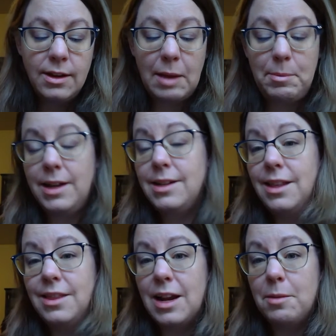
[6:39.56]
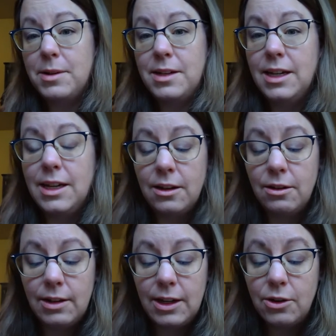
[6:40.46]
not because he thought it a
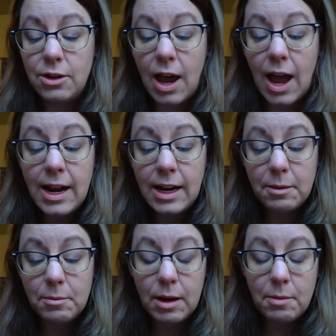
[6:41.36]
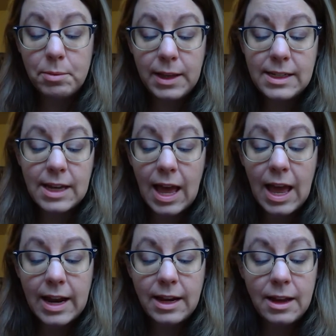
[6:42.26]
particularly good hiding place to
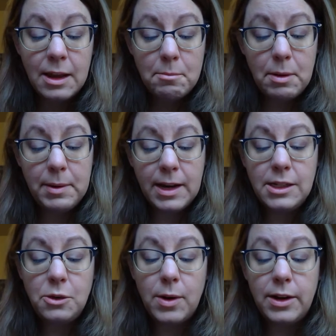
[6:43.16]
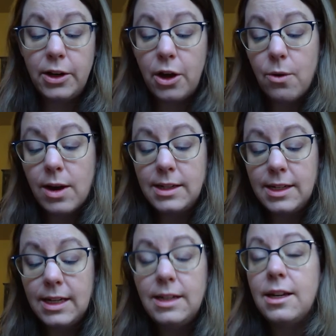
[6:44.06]
hide, but because he wanted to go on
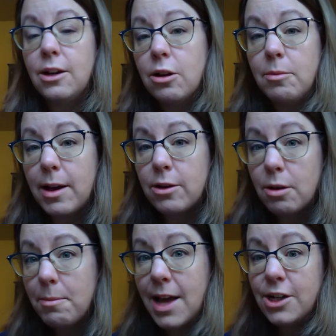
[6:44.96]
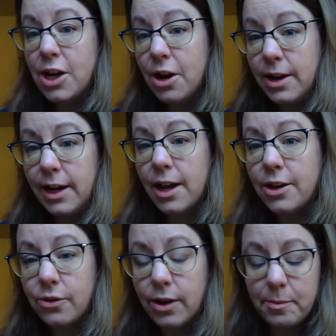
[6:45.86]
teasing her about her imaginary
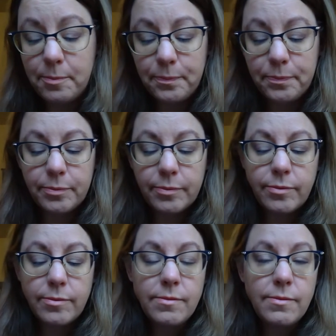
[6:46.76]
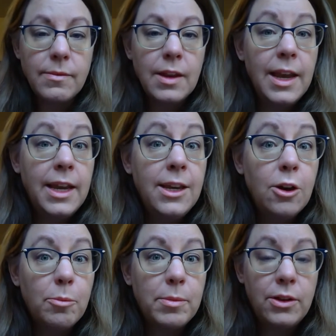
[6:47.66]
country. He
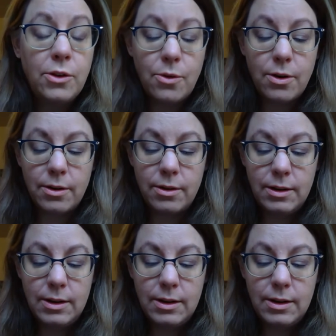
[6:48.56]
opened the door.